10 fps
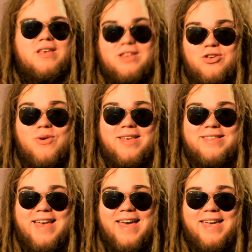in
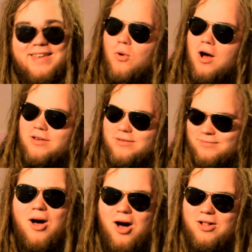USA? One,
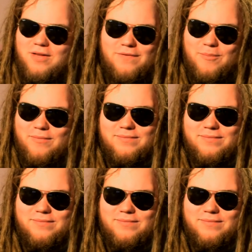all of them.